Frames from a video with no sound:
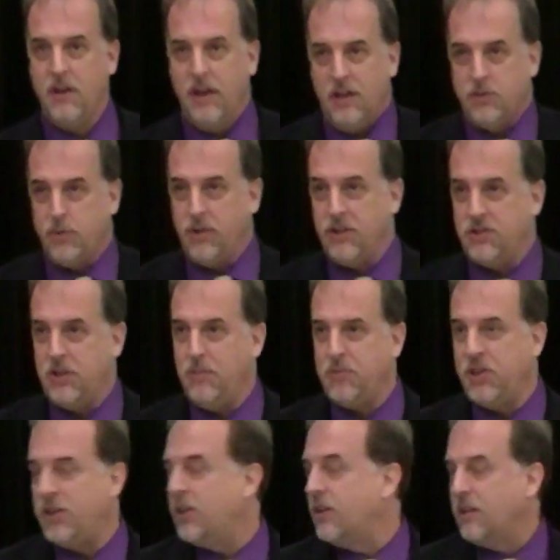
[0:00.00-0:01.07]
It's really something
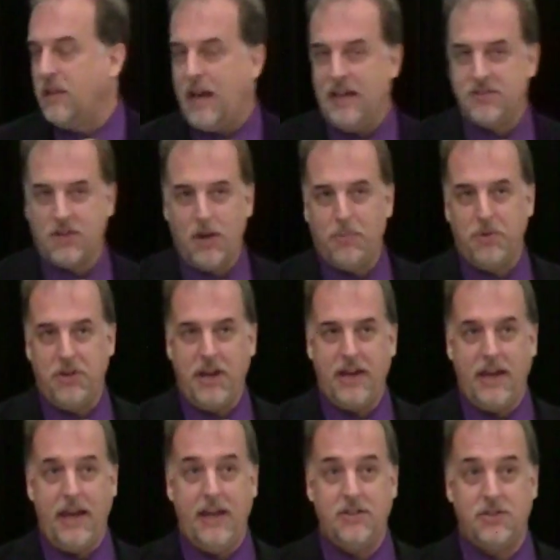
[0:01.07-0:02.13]
in the last couple
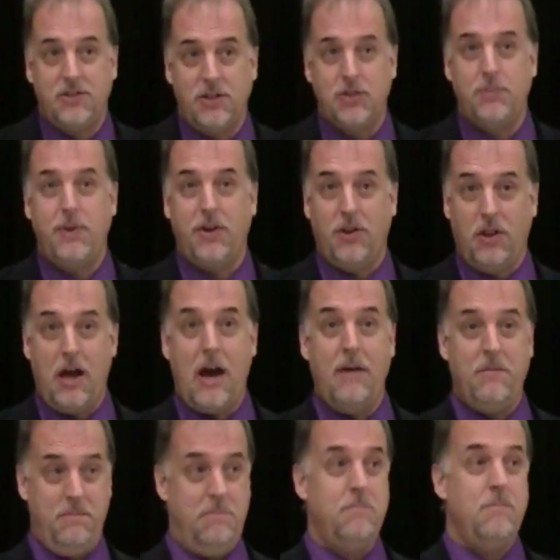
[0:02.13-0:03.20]
decades, there's been a lot
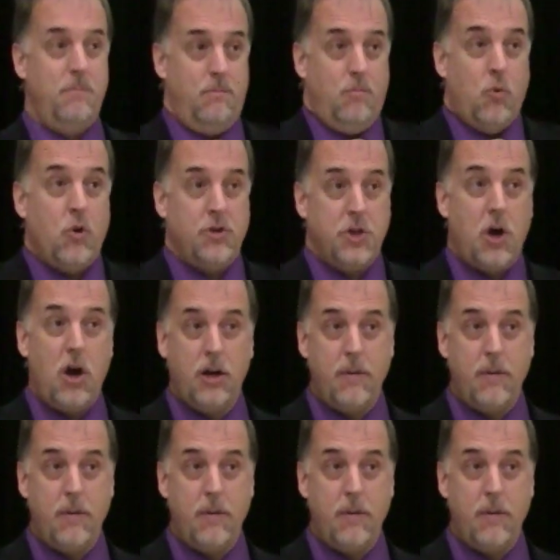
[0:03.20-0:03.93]
more talk